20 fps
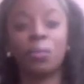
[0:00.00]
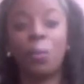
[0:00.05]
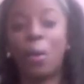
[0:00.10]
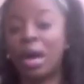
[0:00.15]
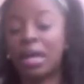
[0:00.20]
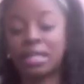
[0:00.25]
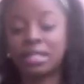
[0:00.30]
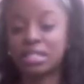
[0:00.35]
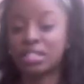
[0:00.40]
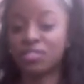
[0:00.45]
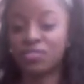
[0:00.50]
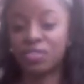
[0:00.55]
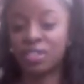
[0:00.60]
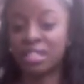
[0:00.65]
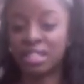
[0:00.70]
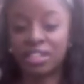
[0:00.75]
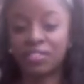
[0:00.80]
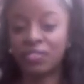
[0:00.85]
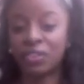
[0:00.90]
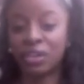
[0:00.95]
wanting to
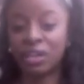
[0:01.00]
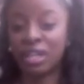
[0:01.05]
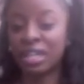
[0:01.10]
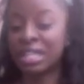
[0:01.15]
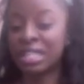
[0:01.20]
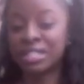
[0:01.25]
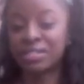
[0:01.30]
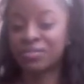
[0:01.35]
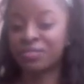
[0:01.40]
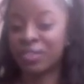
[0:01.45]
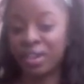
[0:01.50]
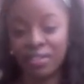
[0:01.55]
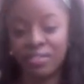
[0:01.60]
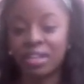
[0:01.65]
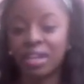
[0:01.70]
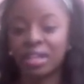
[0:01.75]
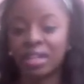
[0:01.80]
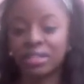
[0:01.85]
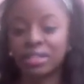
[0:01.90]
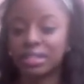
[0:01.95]
forgive her is
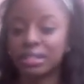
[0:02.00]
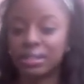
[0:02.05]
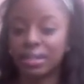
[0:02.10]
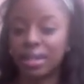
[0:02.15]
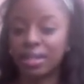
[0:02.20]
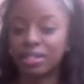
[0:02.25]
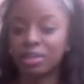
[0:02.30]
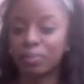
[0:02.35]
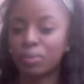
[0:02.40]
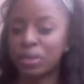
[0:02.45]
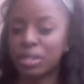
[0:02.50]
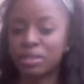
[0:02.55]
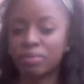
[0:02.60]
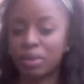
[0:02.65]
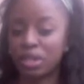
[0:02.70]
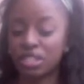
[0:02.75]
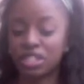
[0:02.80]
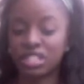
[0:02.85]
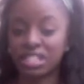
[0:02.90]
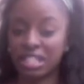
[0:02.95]
very understandable, as
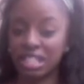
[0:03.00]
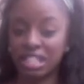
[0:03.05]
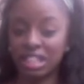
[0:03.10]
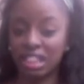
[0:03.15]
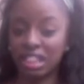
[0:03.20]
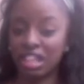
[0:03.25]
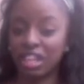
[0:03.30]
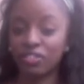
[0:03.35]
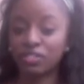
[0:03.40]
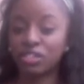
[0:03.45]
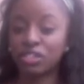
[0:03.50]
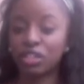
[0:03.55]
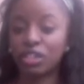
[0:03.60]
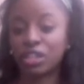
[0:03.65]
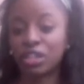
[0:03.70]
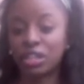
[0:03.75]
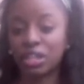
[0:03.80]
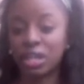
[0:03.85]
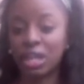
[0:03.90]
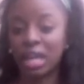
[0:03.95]
much as he loves
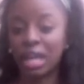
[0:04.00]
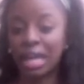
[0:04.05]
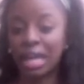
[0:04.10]
her.